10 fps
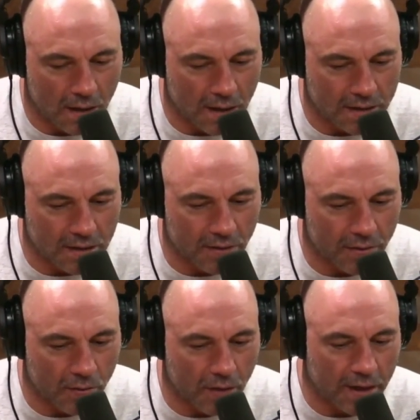His
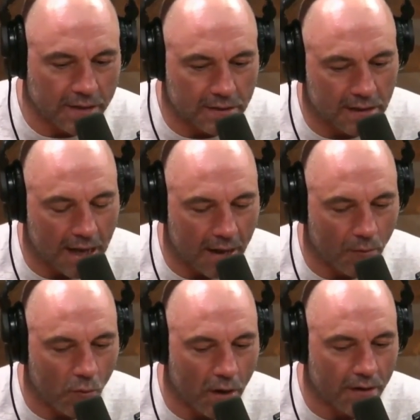theory was
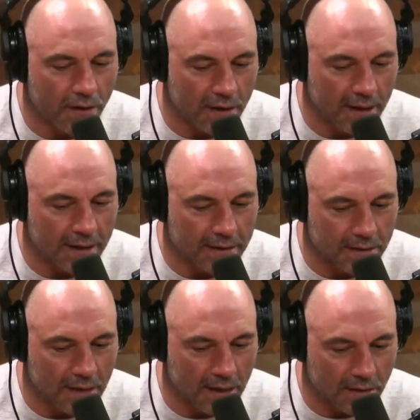that one of the
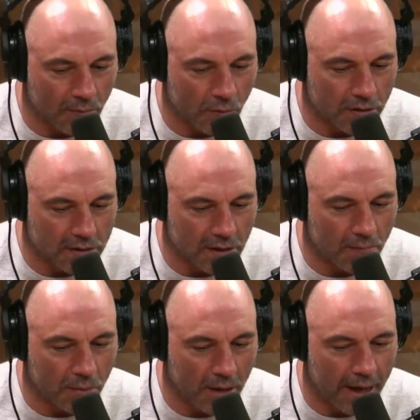things that was
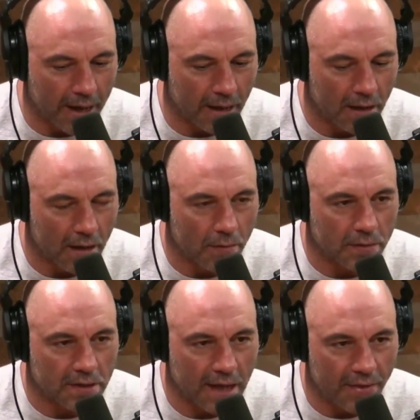in play
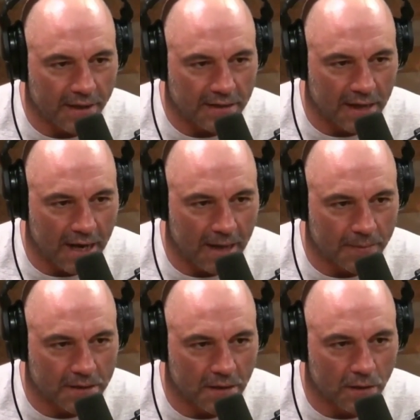was that these
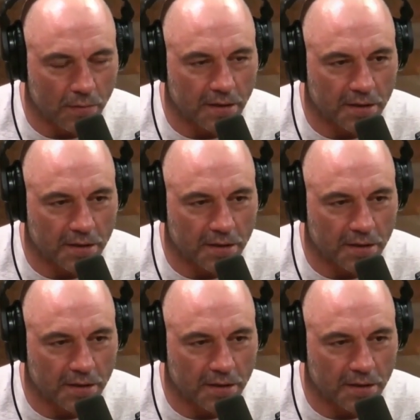apes would